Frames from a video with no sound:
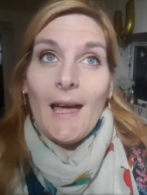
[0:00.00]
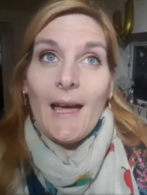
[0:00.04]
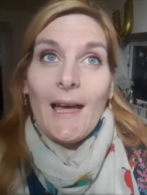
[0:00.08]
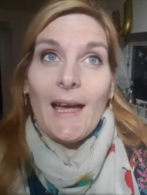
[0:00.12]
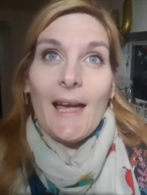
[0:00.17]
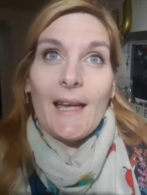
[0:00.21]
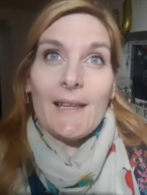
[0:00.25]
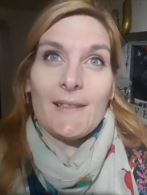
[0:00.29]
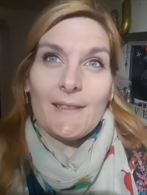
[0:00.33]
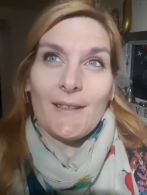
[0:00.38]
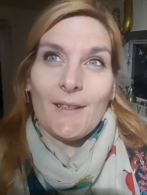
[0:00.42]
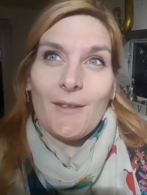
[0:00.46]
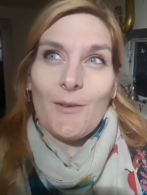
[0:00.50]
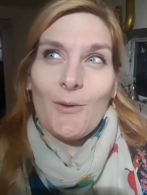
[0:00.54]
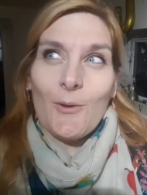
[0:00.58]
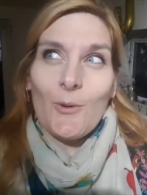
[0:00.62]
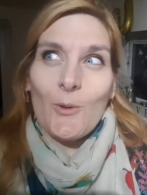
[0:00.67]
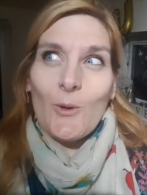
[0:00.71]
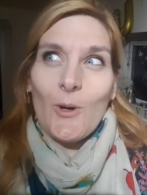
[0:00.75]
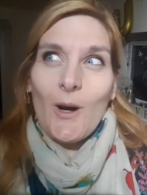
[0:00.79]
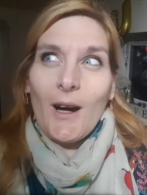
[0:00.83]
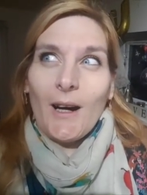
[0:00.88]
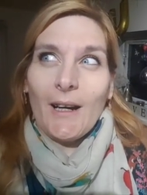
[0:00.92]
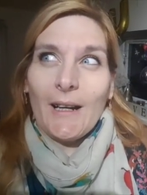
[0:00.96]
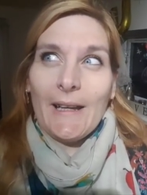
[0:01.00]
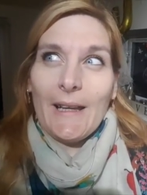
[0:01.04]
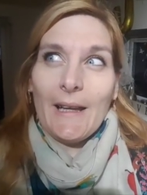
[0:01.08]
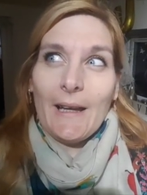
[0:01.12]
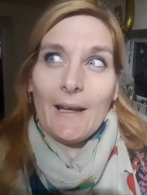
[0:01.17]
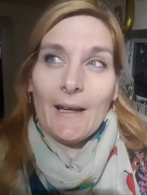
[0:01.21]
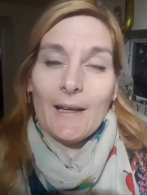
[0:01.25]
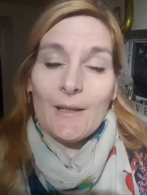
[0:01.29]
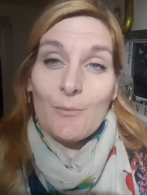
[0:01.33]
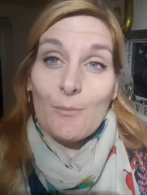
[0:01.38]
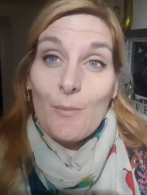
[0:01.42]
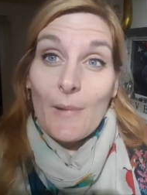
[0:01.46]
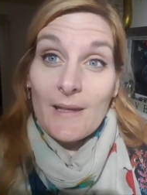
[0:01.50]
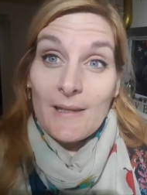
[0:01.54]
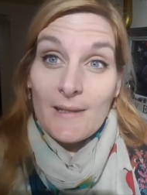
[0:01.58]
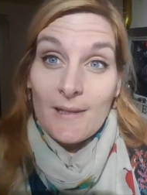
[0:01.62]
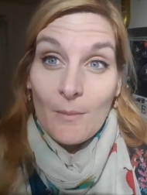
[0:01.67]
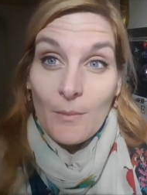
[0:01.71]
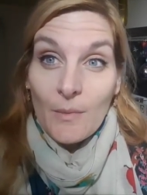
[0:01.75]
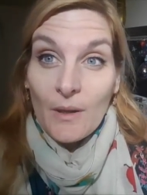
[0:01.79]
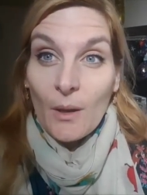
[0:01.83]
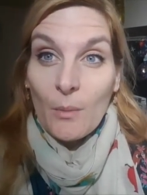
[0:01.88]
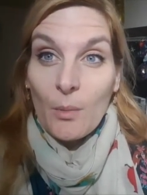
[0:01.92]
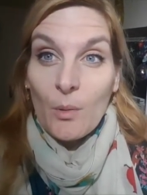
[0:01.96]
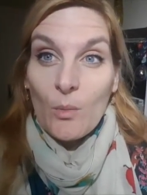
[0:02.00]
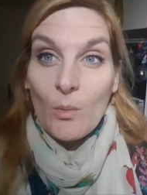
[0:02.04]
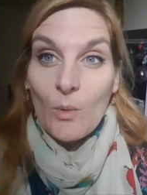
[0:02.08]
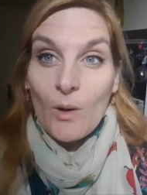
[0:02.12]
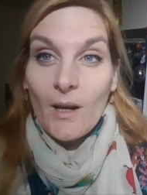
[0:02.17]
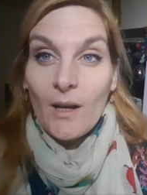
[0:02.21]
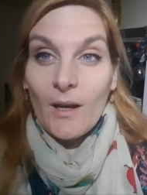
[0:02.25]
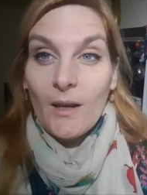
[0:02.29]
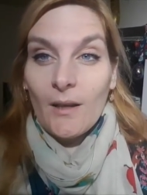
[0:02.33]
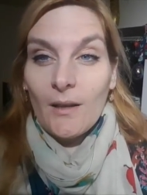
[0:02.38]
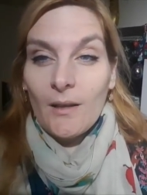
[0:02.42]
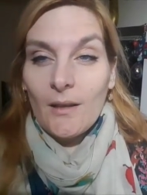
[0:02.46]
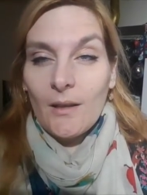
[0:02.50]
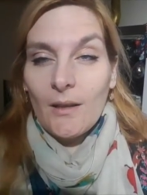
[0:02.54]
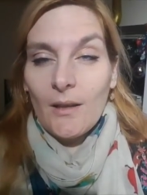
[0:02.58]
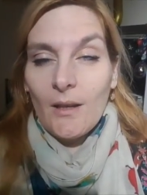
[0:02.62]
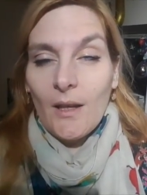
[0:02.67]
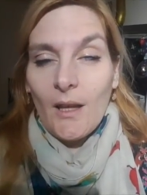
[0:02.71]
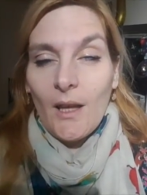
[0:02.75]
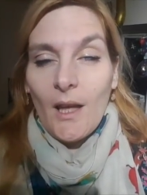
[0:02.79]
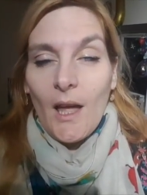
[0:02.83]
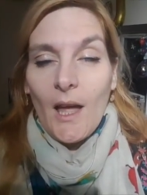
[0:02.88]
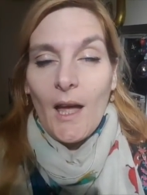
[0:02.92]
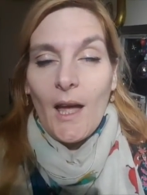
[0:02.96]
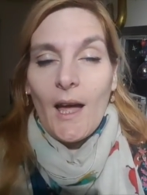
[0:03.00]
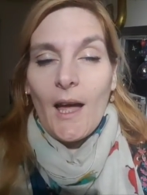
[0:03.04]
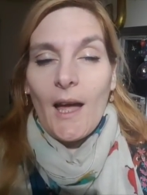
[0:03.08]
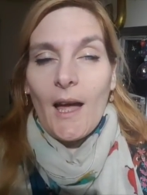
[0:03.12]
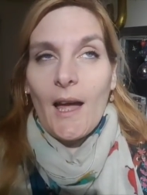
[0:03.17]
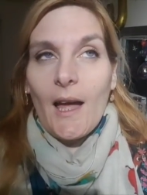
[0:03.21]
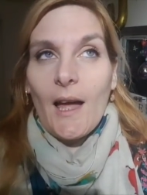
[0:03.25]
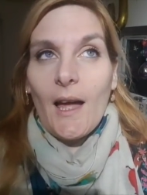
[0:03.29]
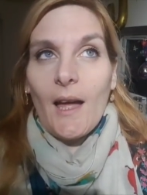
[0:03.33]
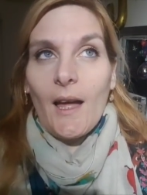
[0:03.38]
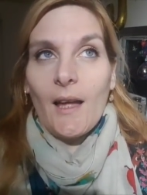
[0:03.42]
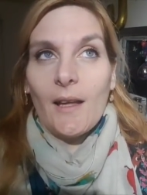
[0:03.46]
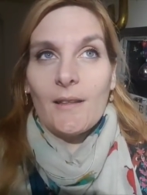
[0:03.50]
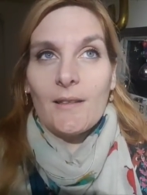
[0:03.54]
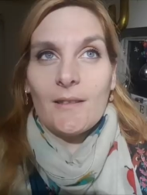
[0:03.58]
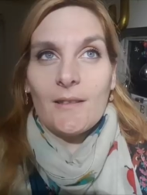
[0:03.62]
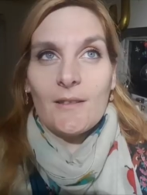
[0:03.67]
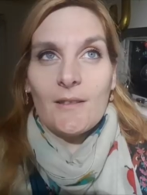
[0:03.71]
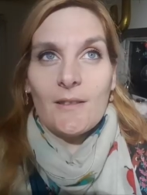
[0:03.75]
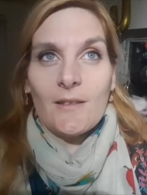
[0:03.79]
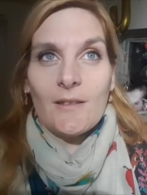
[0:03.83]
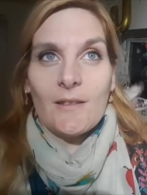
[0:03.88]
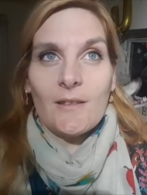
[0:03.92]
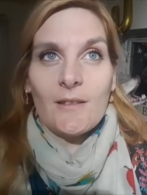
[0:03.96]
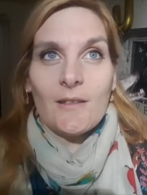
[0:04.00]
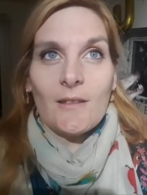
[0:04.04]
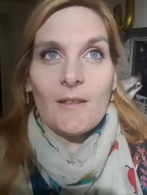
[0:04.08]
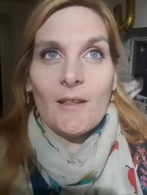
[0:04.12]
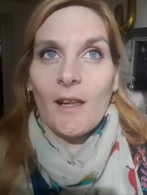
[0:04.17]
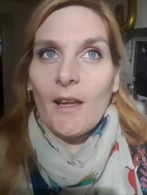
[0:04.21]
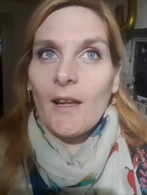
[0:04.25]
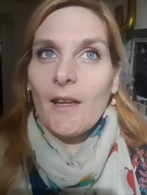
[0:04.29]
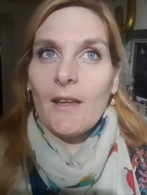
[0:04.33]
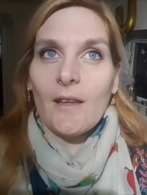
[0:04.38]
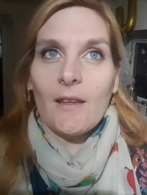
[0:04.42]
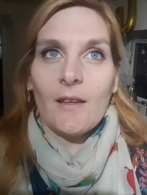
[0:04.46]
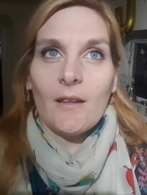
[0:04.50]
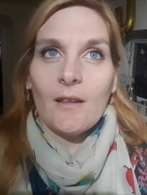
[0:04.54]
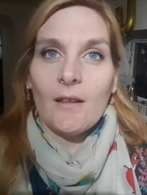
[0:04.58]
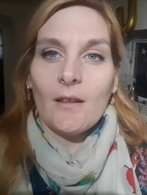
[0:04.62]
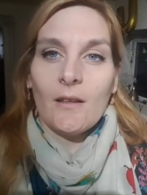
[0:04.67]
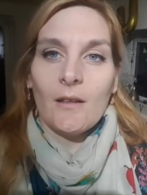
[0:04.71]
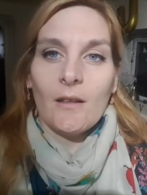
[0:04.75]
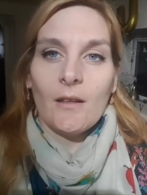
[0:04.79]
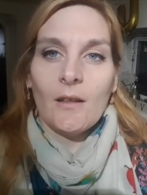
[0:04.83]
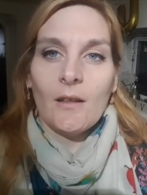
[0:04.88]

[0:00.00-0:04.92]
as I thought I had messed something up at work, and like